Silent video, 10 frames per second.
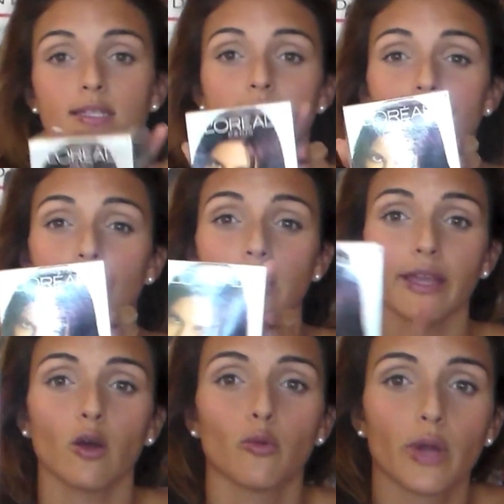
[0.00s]
It's still
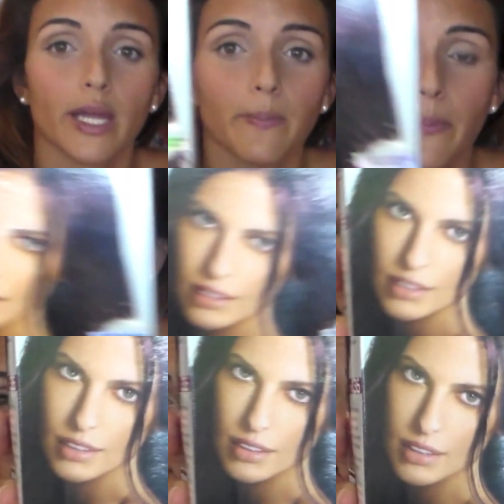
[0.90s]
like a red
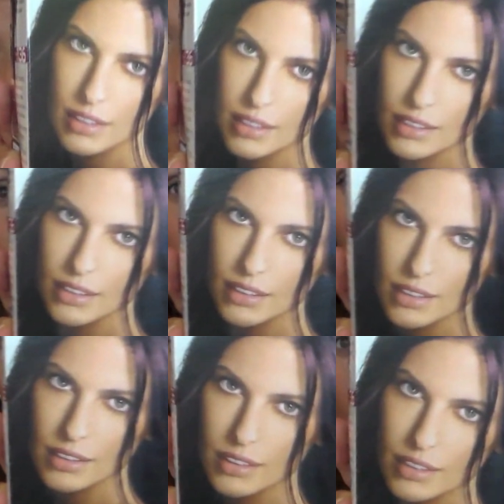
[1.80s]
base hair
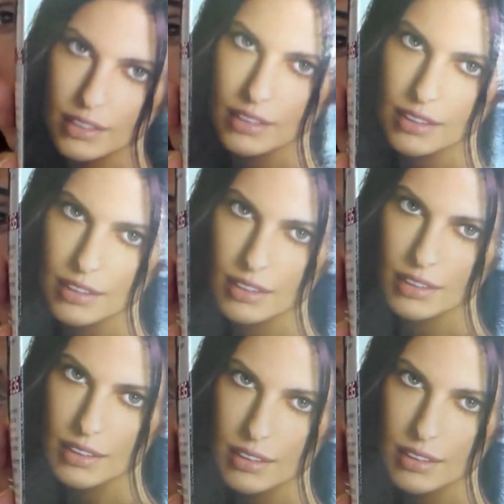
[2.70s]
color.